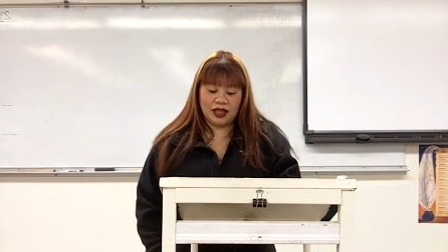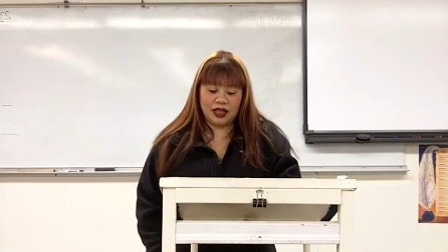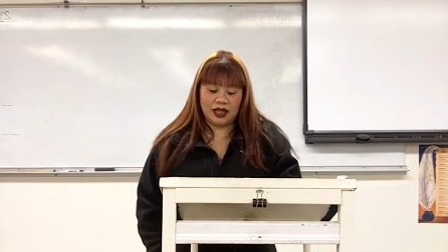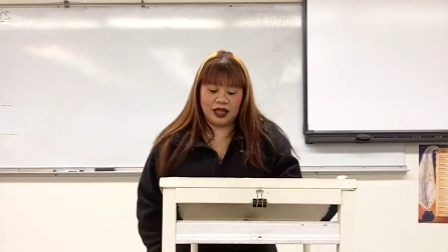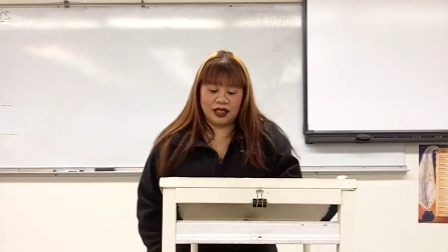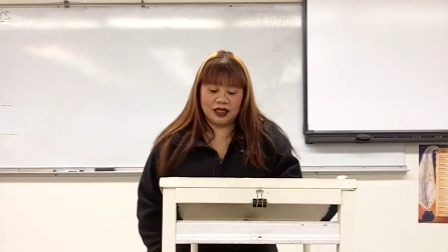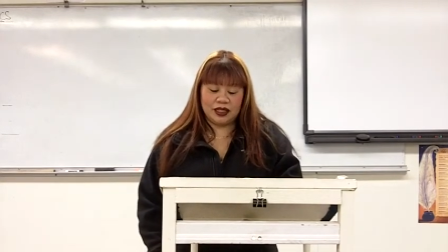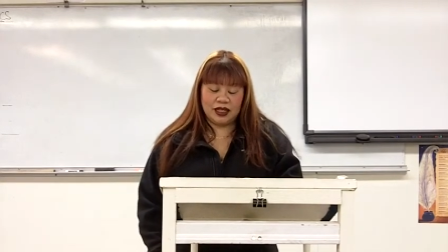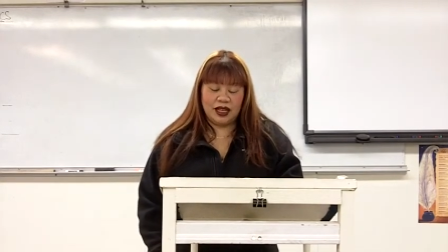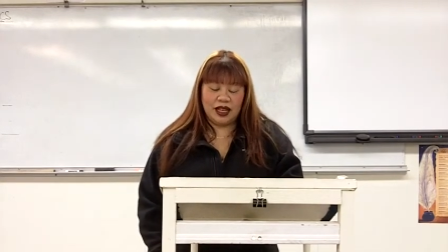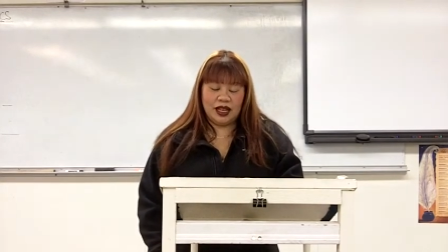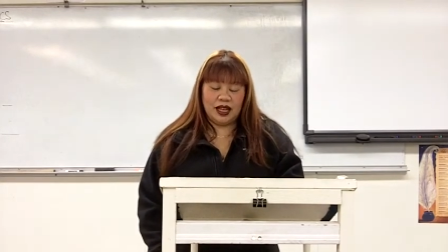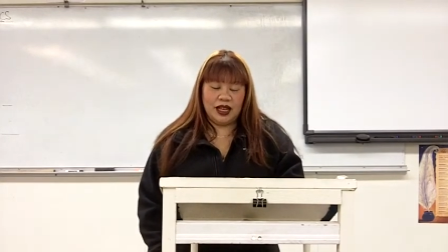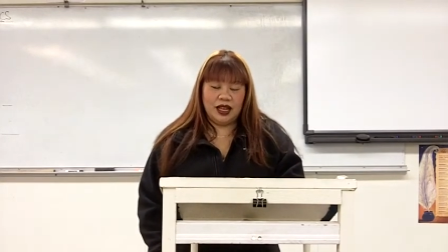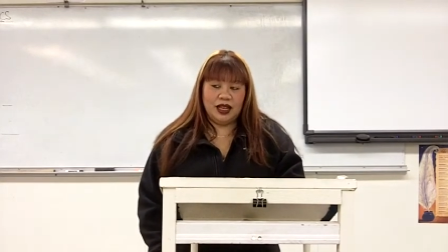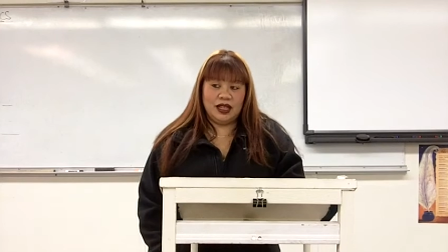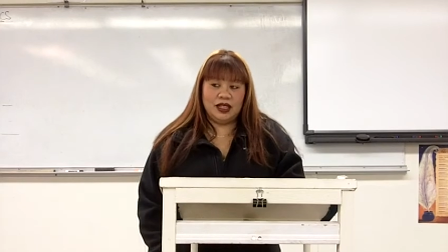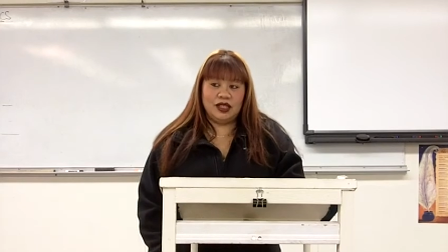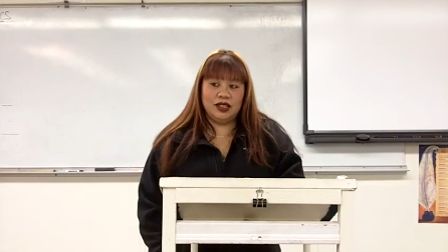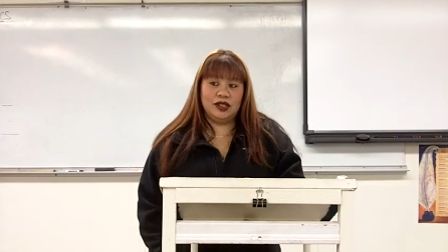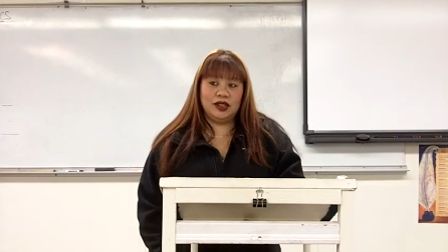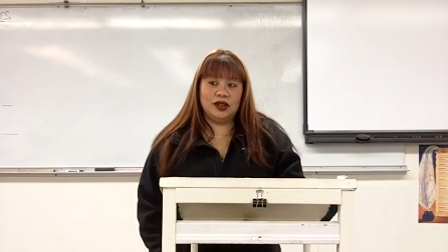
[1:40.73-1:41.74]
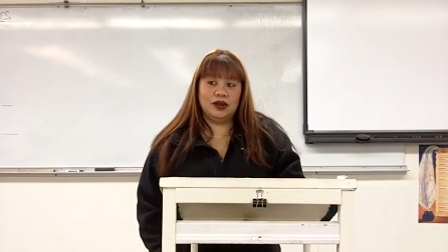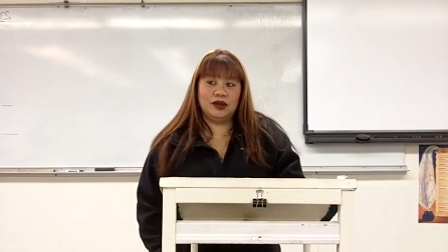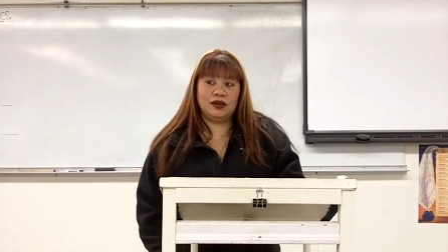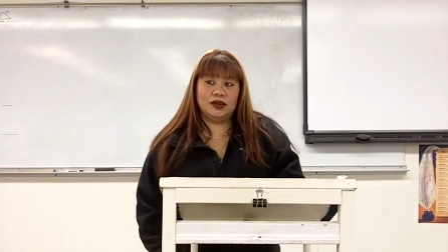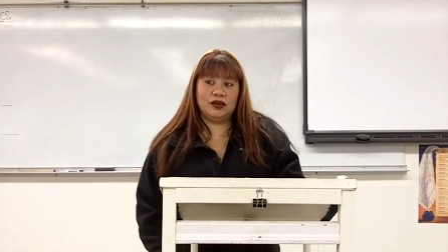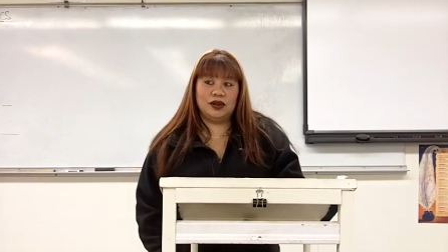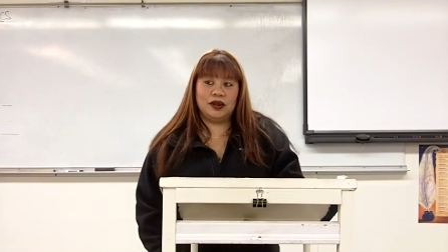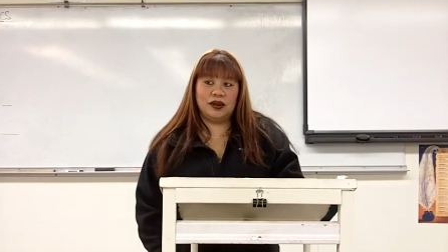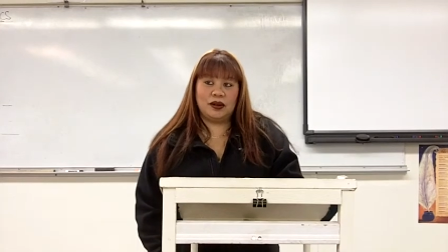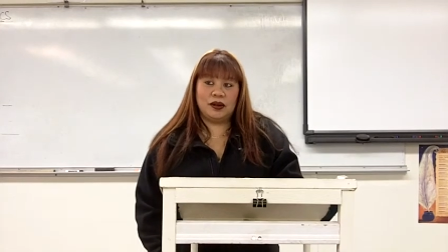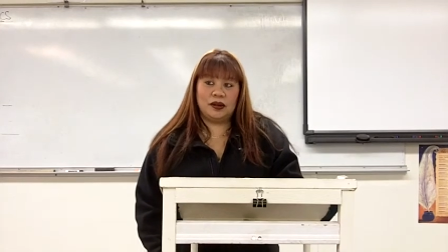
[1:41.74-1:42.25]
It, you don't
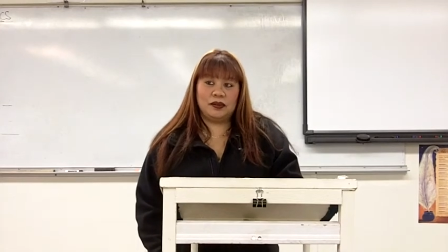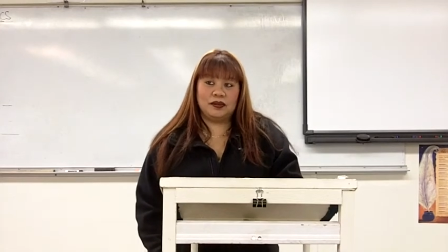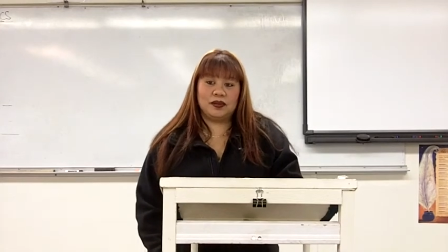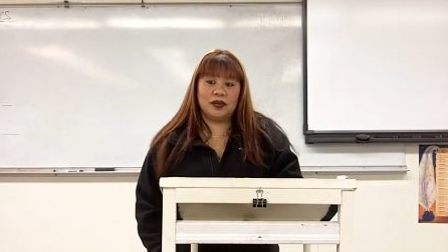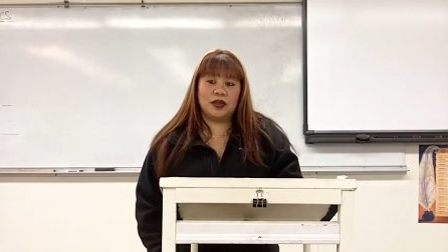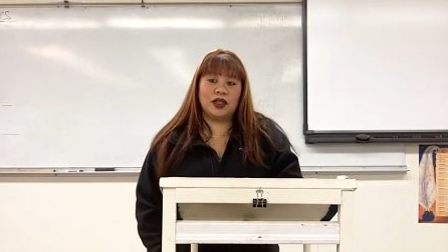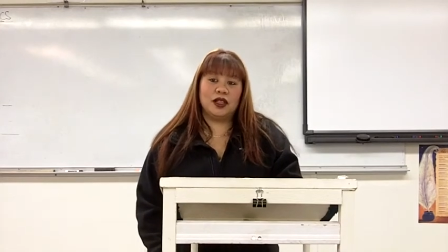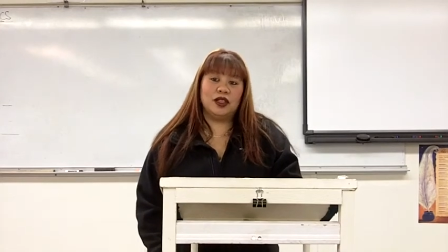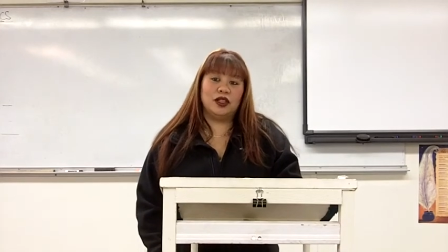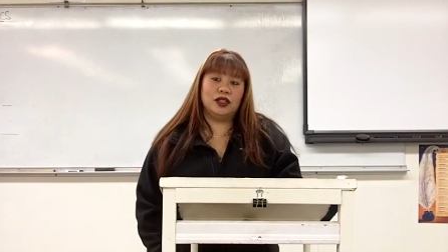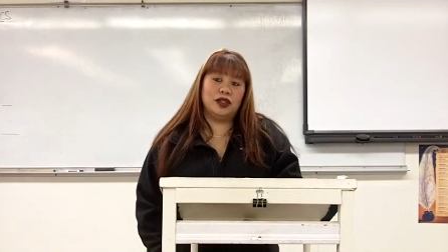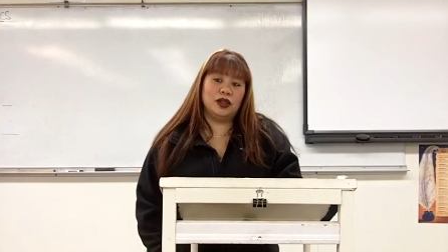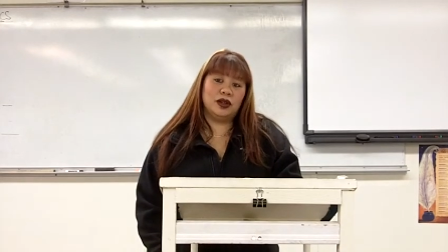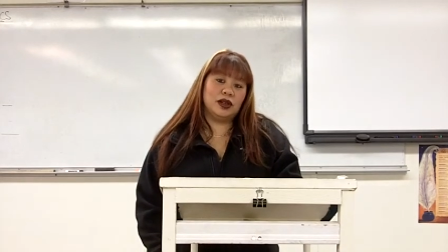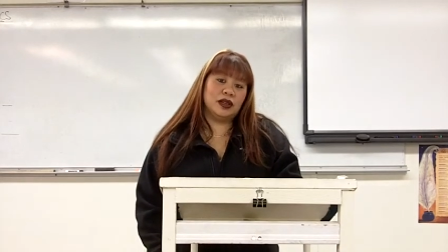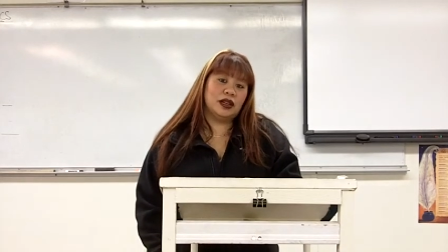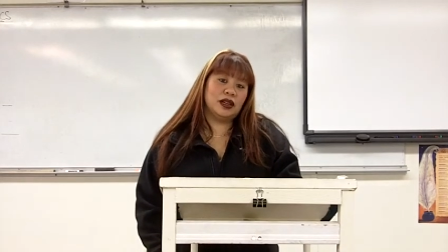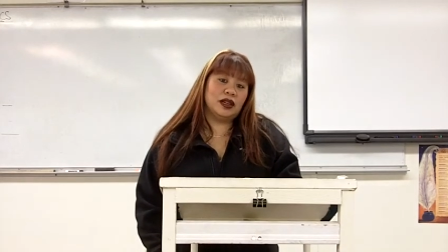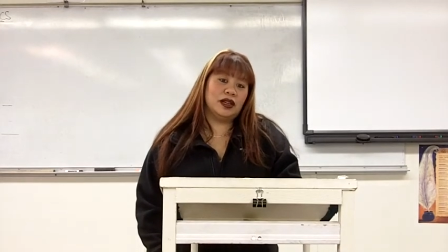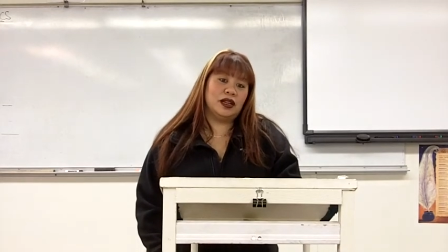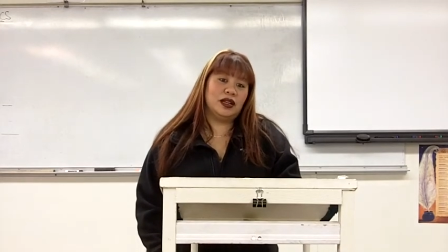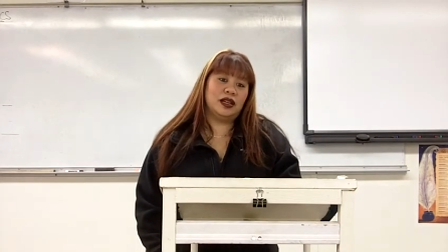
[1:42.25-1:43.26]
look